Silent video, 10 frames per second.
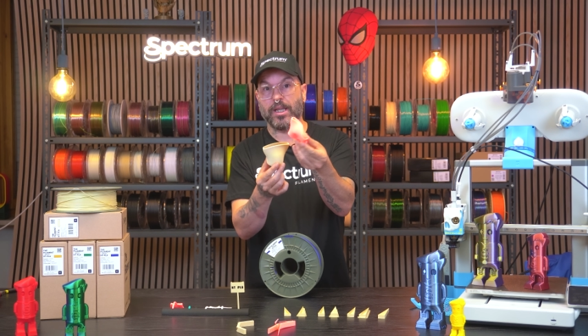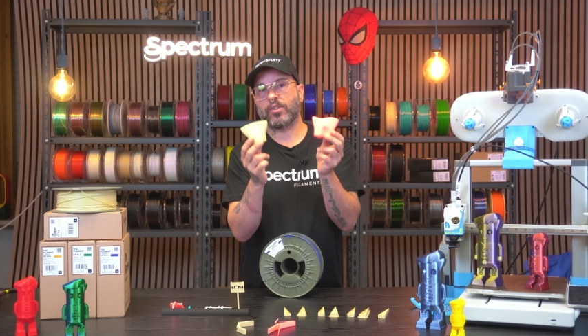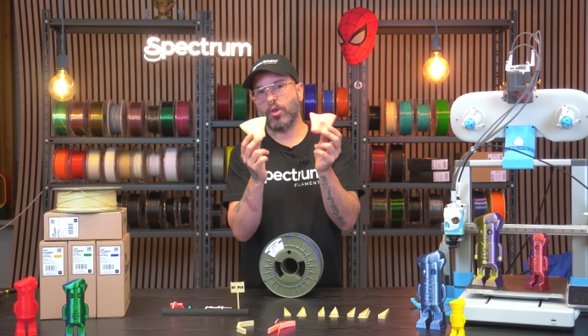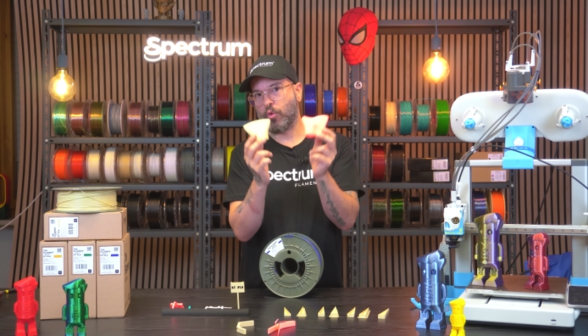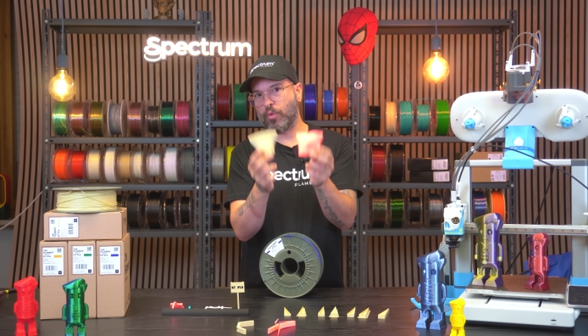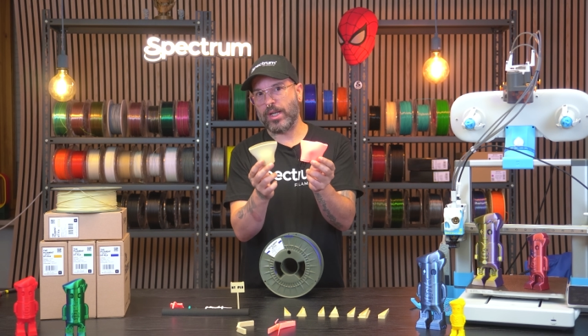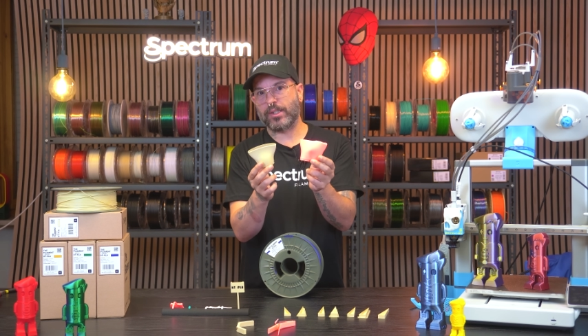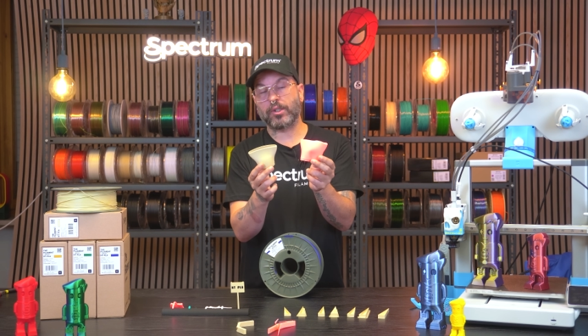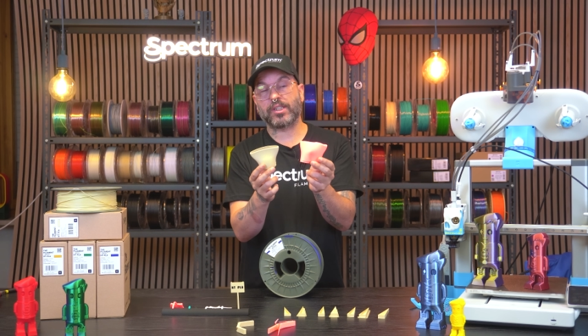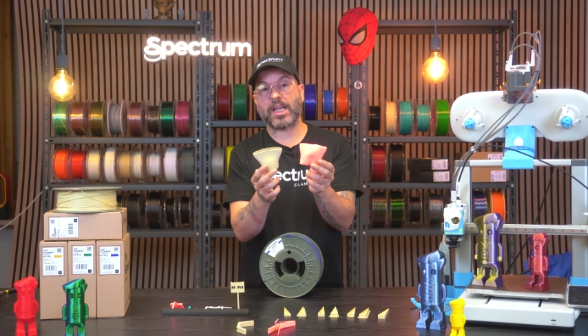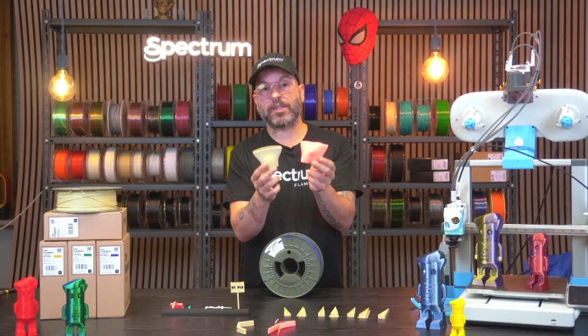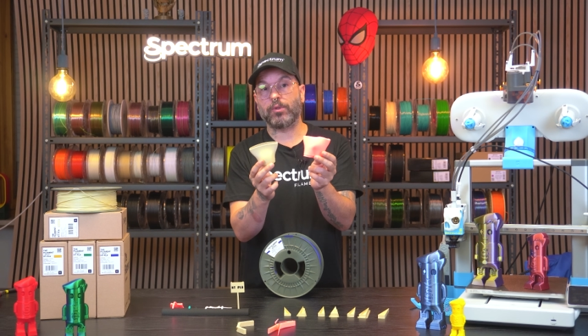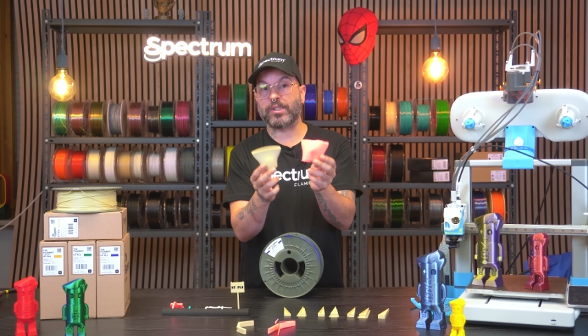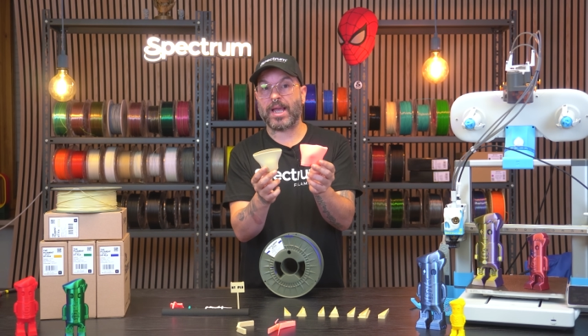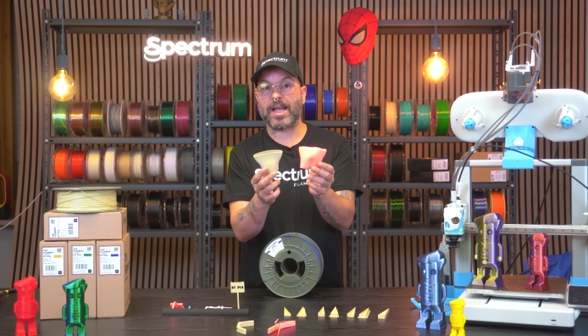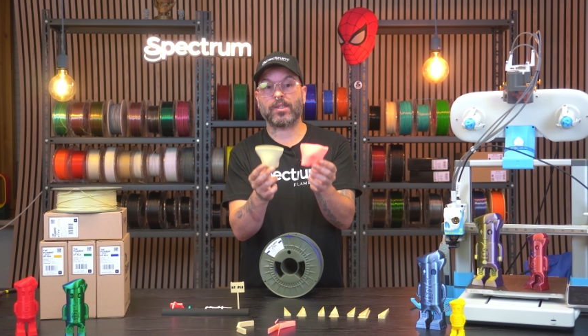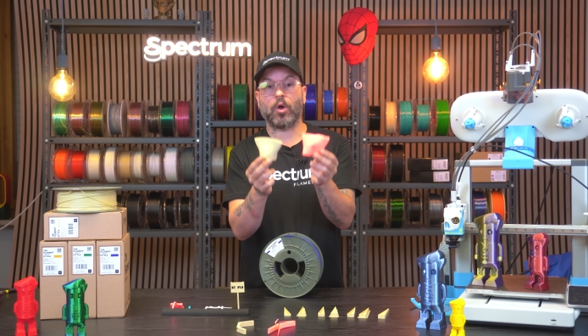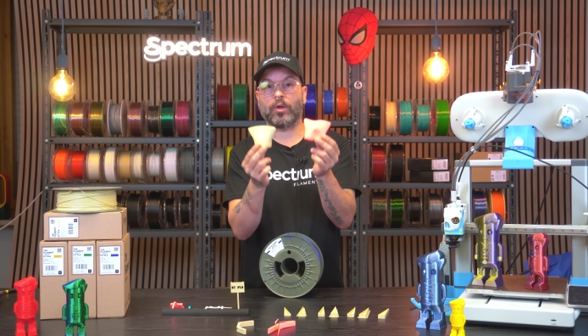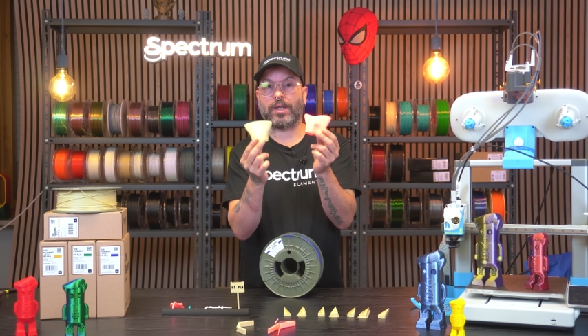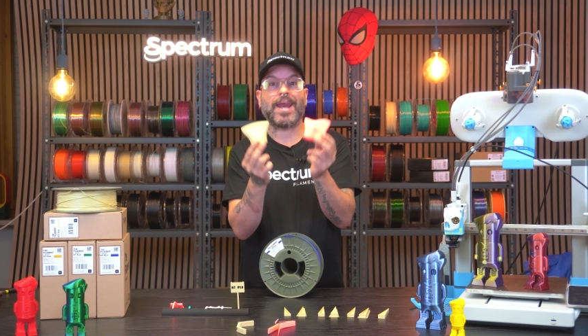So really successful test
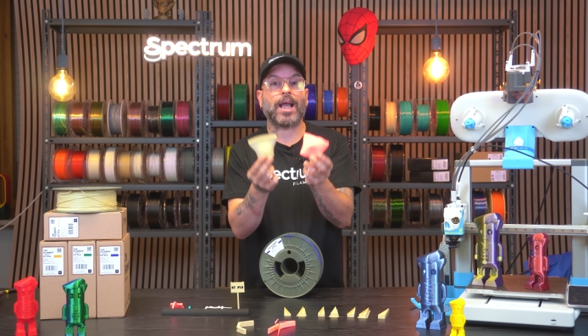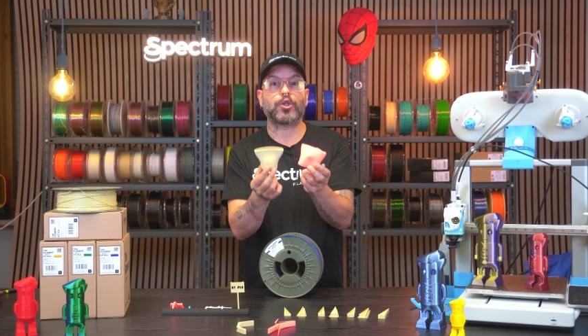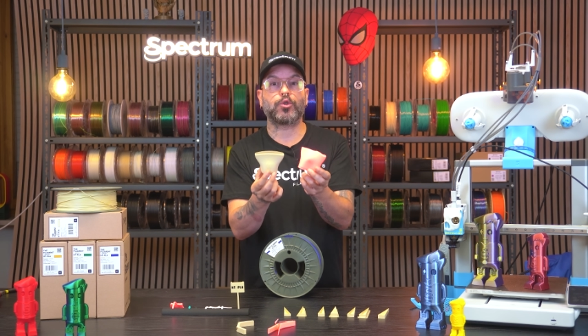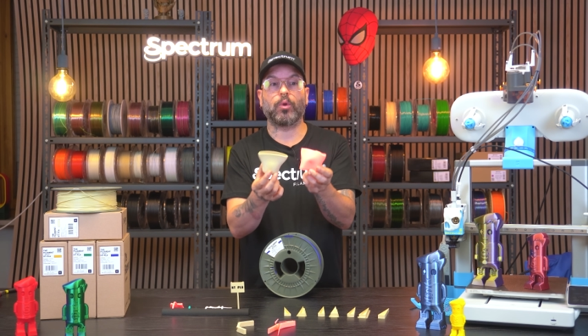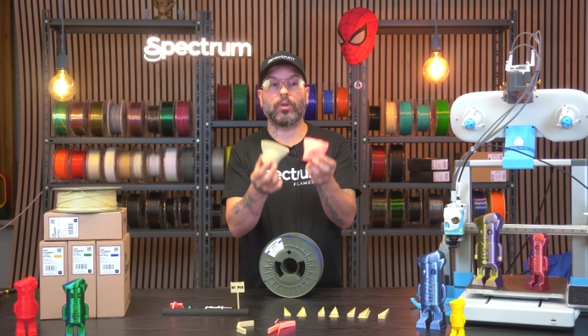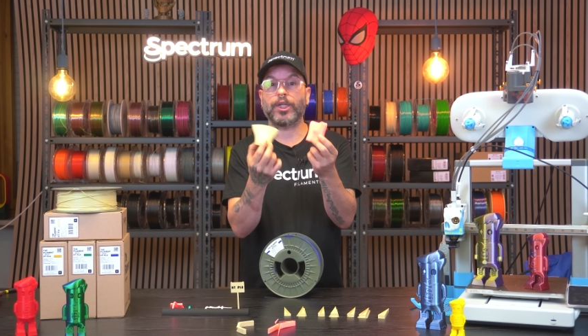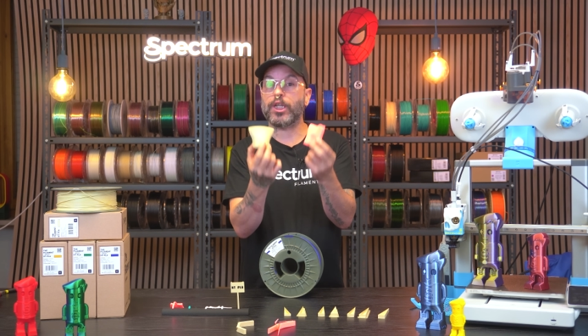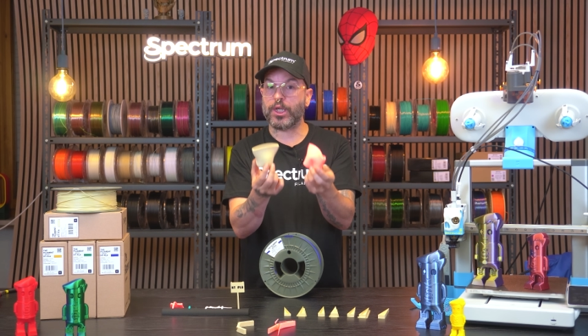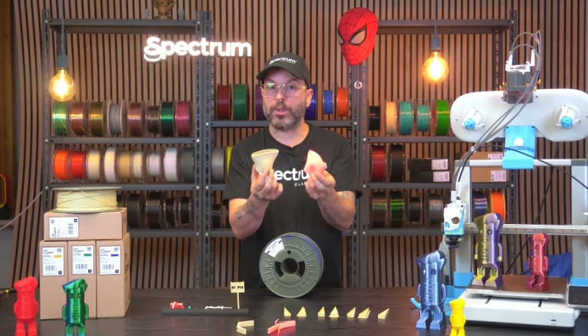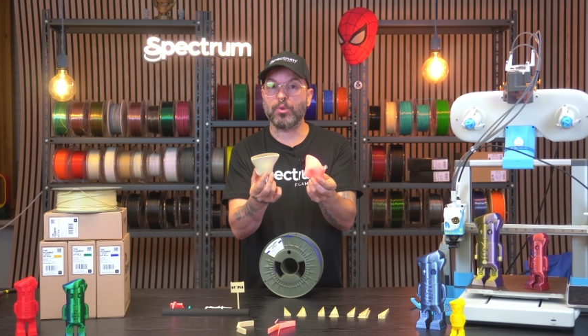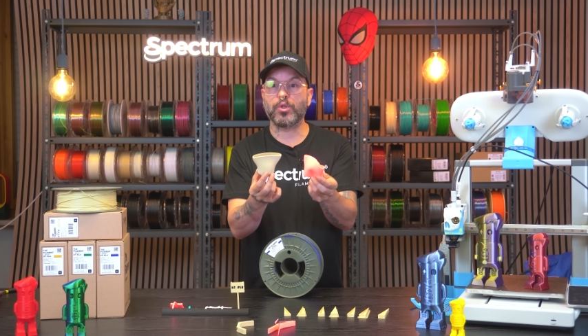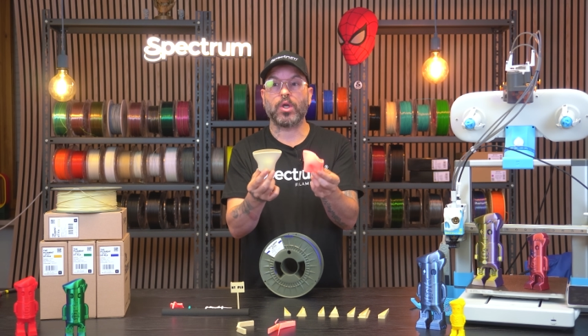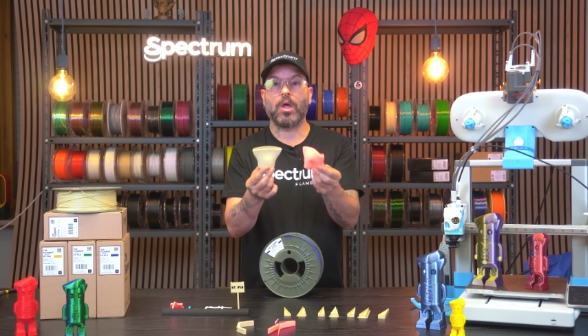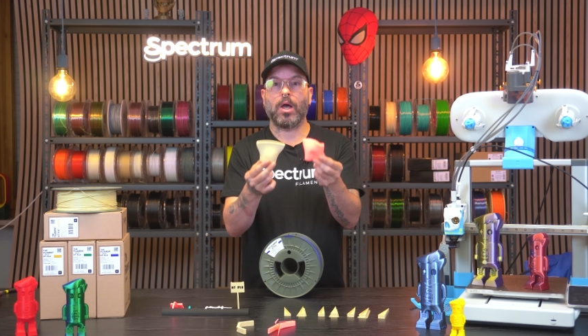on an actual huge